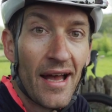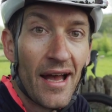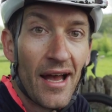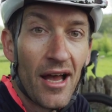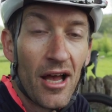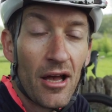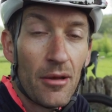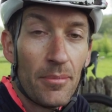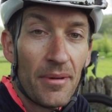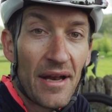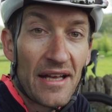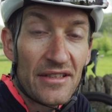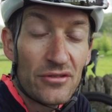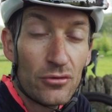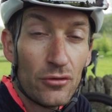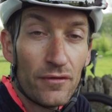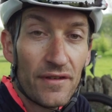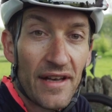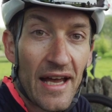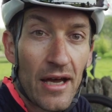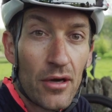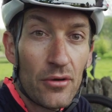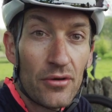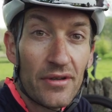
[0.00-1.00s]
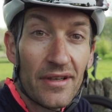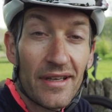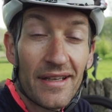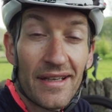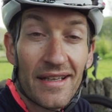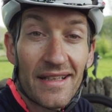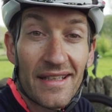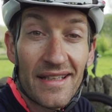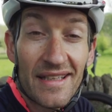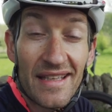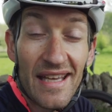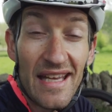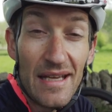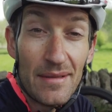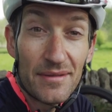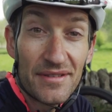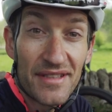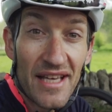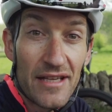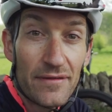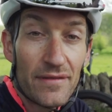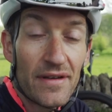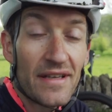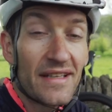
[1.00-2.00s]
Uh, but that's all for now. Keep
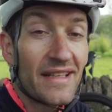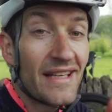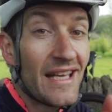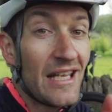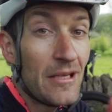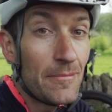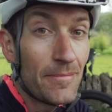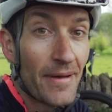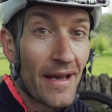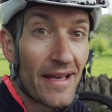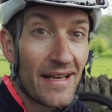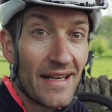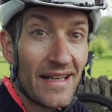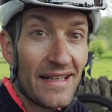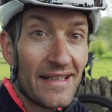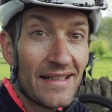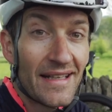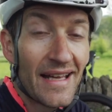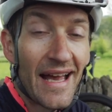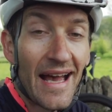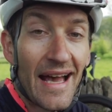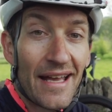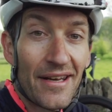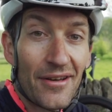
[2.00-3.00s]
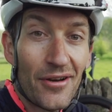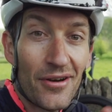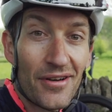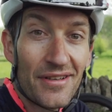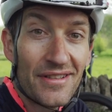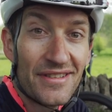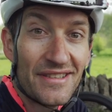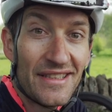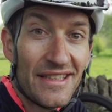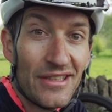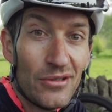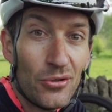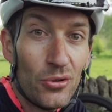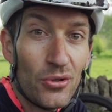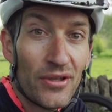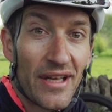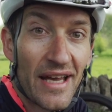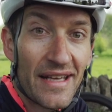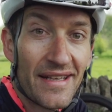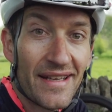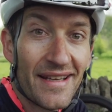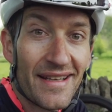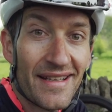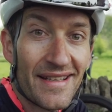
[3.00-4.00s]
safe, keep pedaling, and I'll see you all
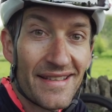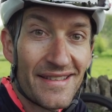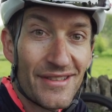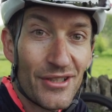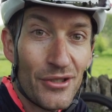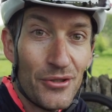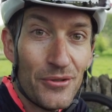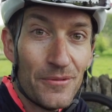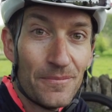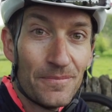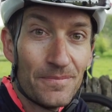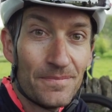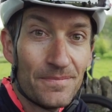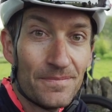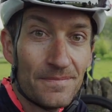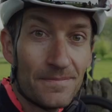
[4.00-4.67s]
again soon.